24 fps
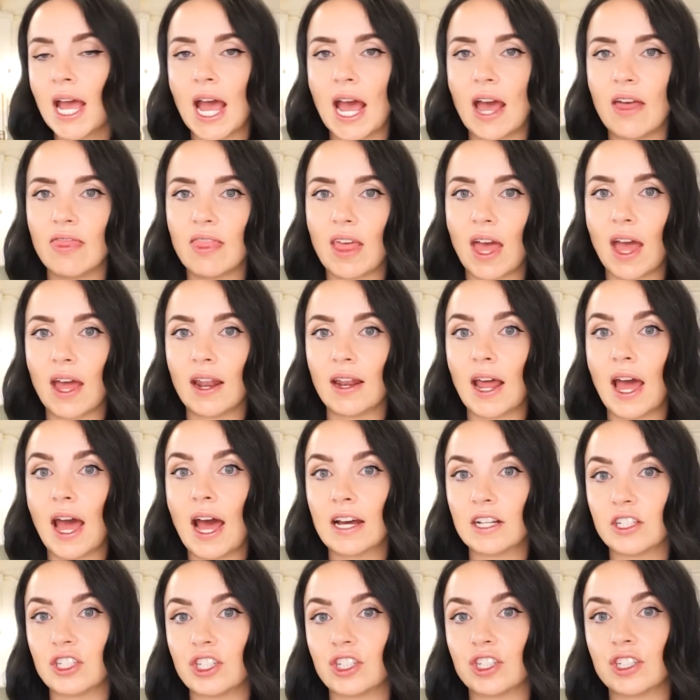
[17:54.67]
And then
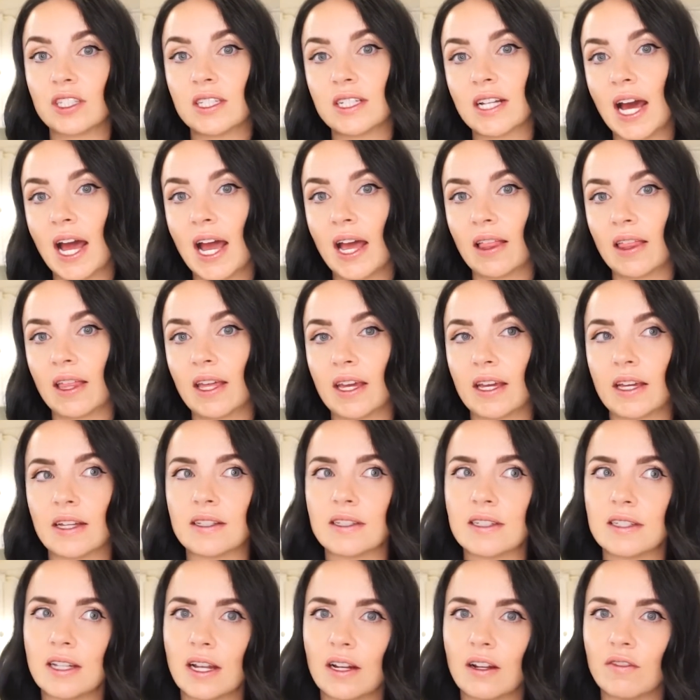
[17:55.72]
as you're styling,
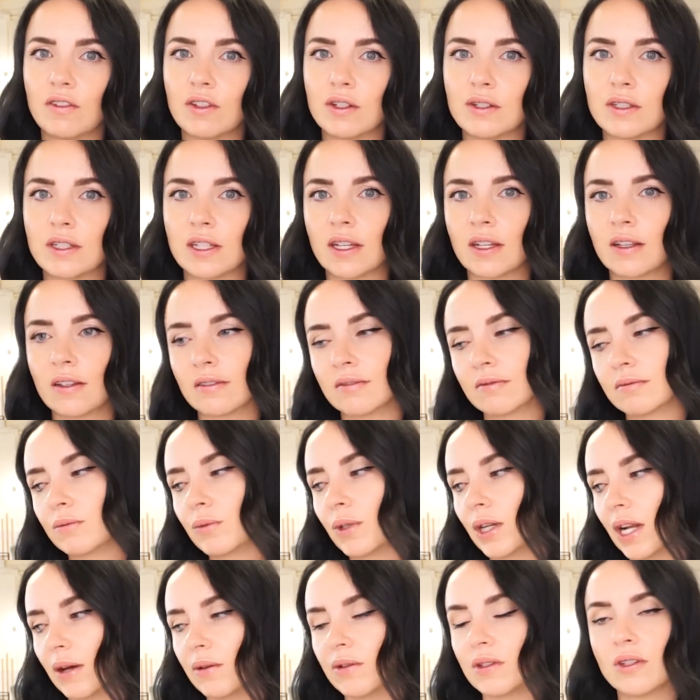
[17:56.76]
instead of using
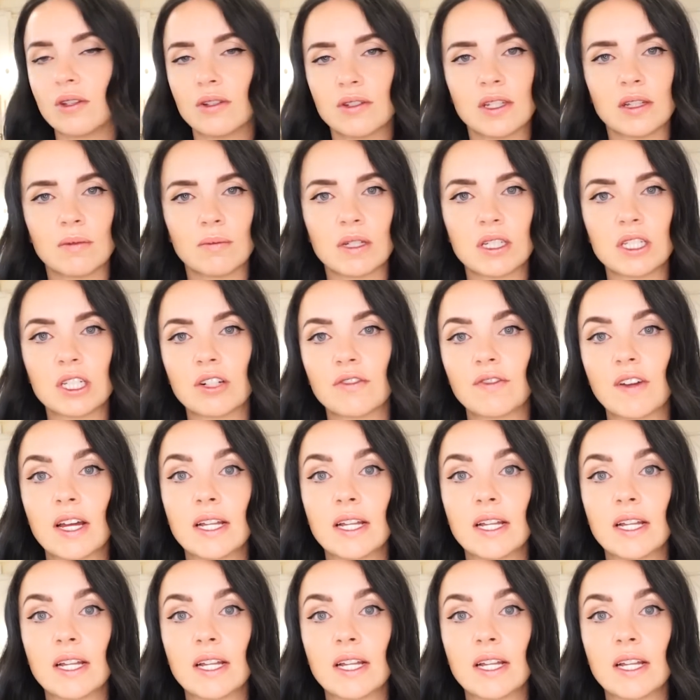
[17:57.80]
what I was using, Mr.